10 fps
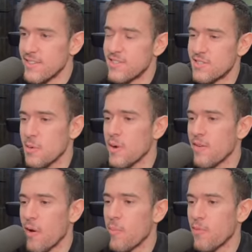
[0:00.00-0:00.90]
Still,
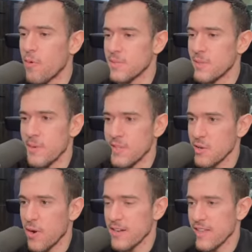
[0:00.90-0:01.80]
whenever I perform, sometimes I
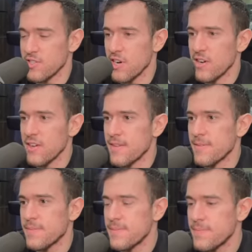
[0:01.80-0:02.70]
crack that joke.
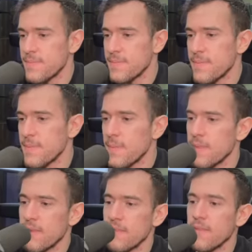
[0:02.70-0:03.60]
Don't do drugs, bad
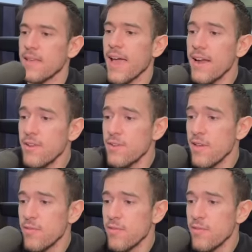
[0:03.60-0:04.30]
for you. They're like, how do you do that